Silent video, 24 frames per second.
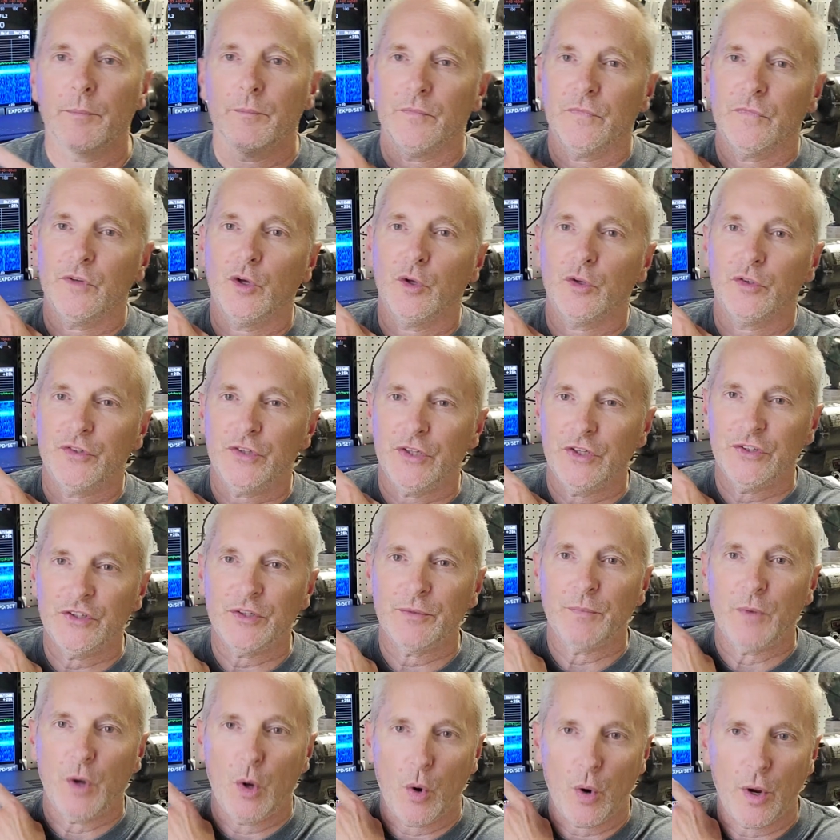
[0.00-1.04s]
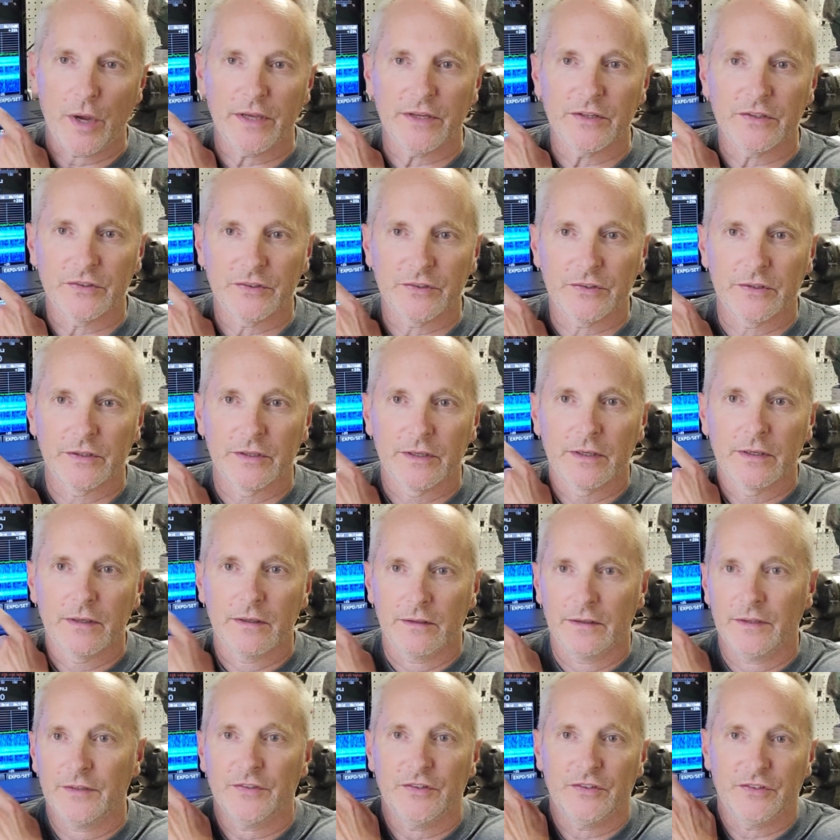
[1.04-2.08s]
You'll see some noise.
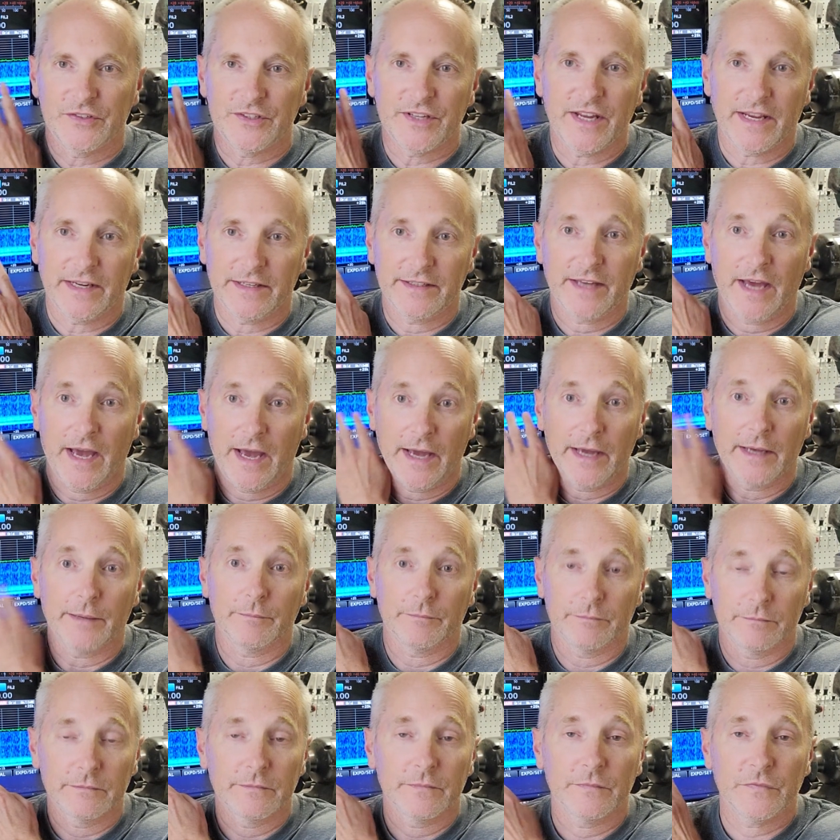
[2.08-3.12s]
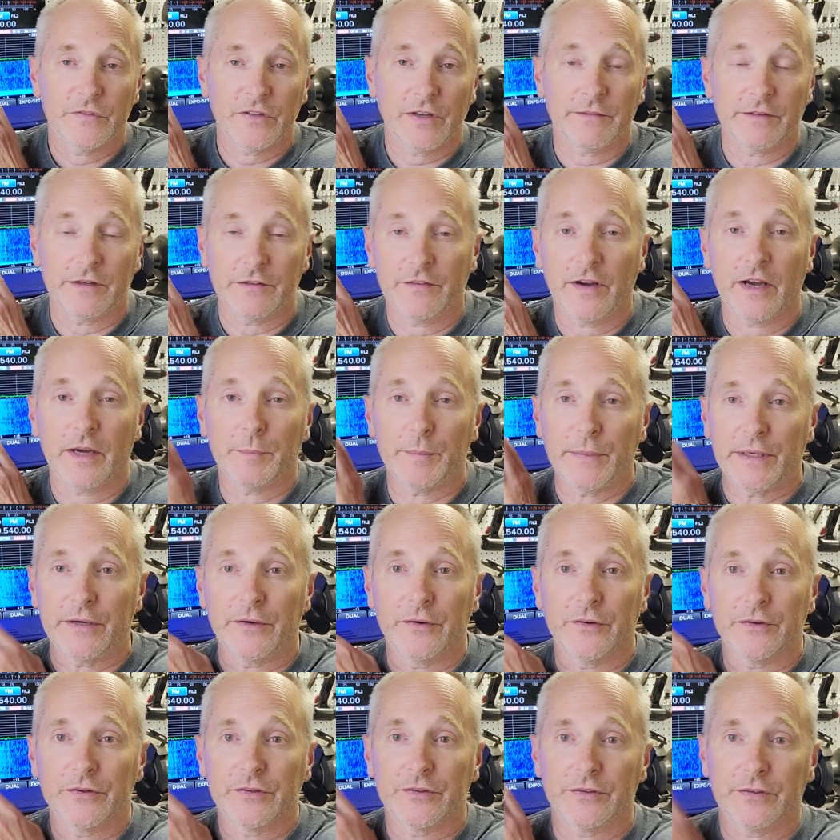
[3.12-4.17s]
This is daytime, 75
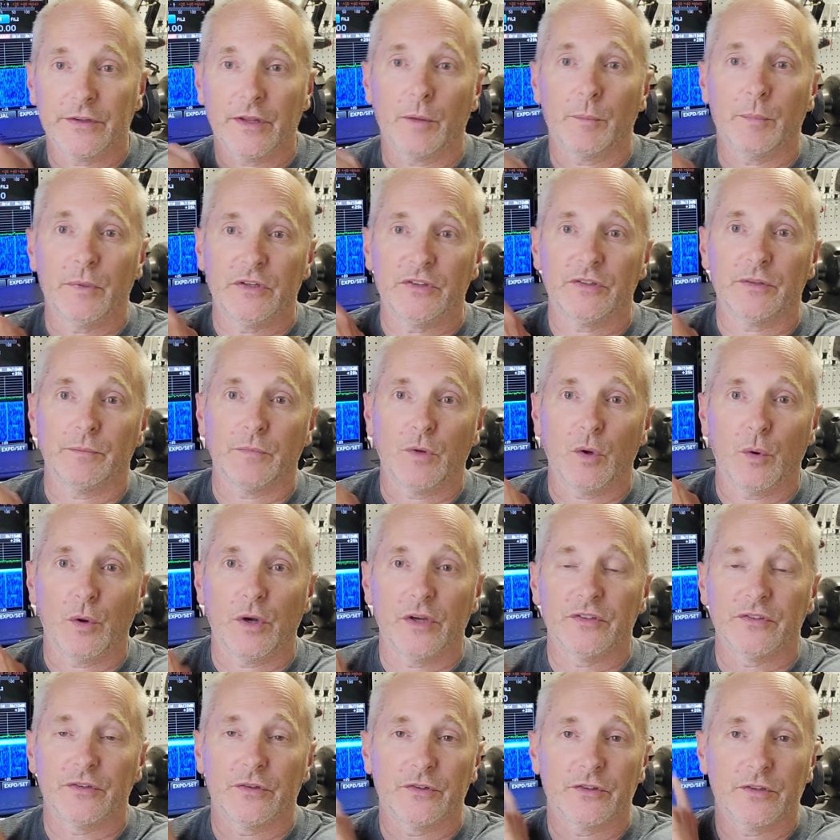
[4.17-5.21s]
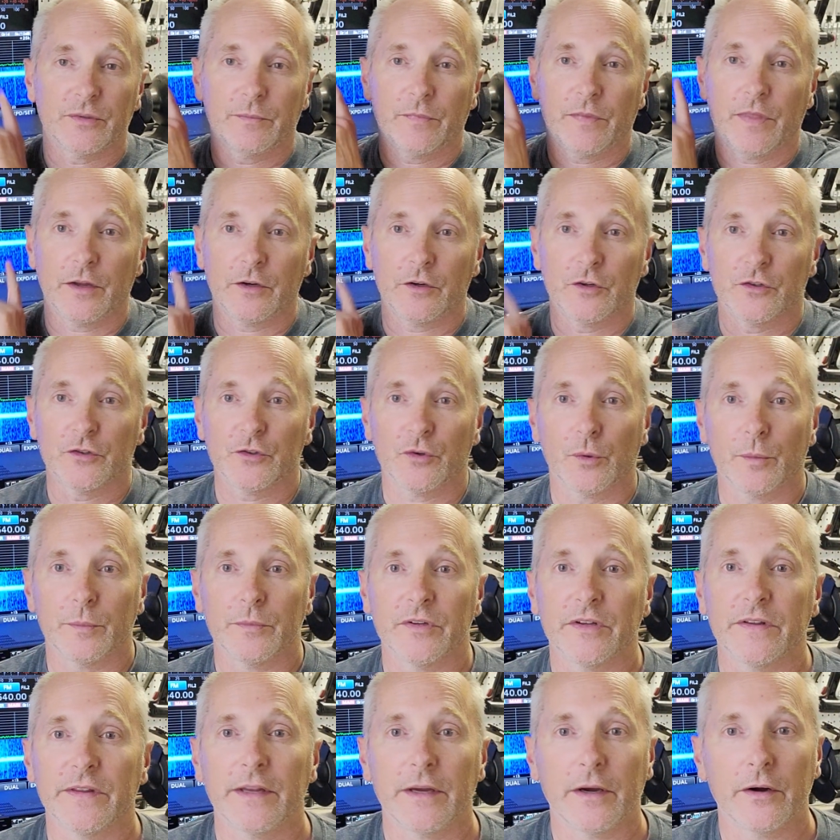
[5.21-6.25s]
meters. There'll be some noise. There's some
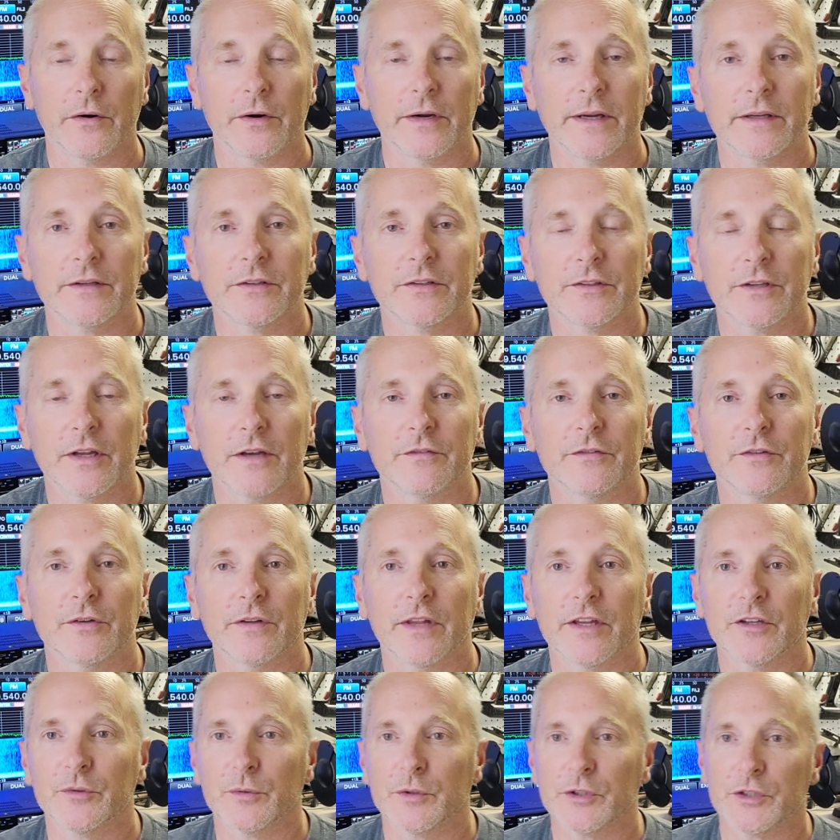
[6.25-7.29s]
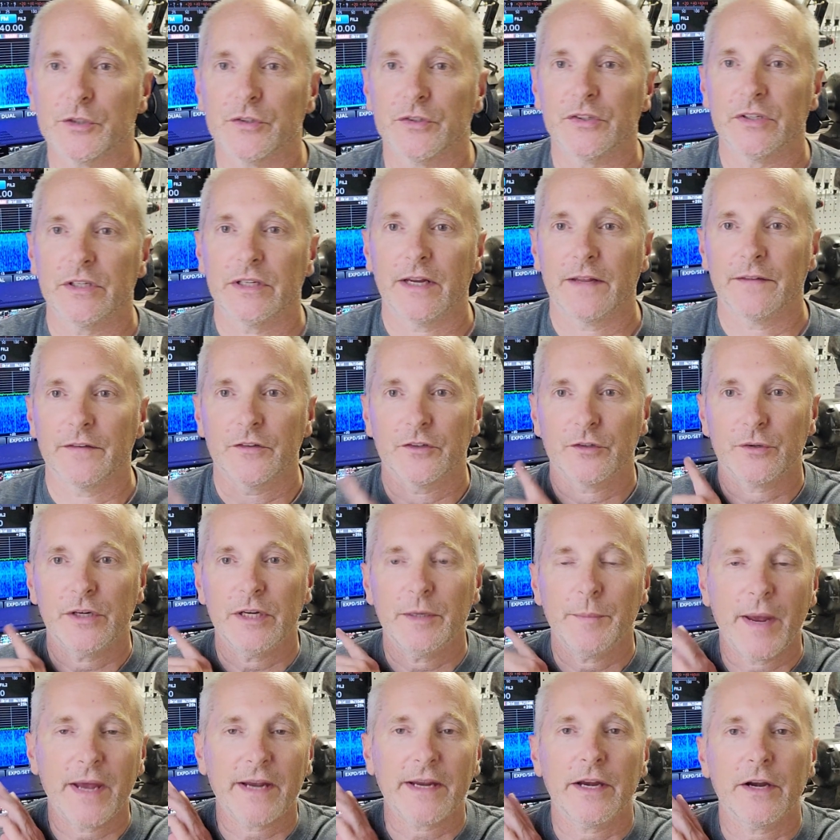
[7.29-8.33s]
thunderstorms in the area and stuff, so that's what you're seeing on the
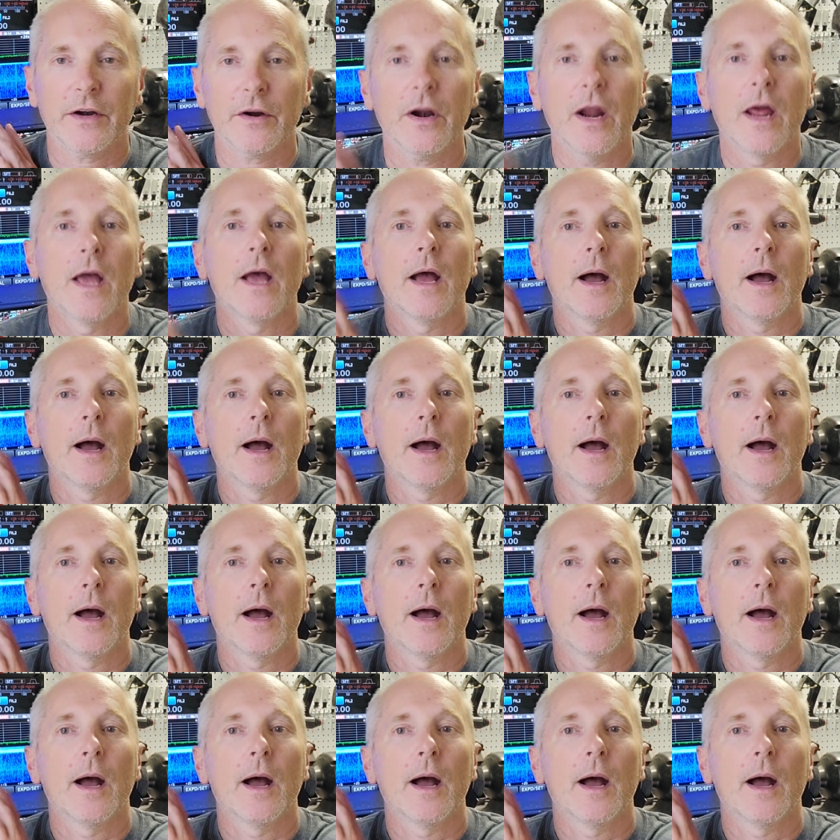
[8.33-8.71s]
screen back here.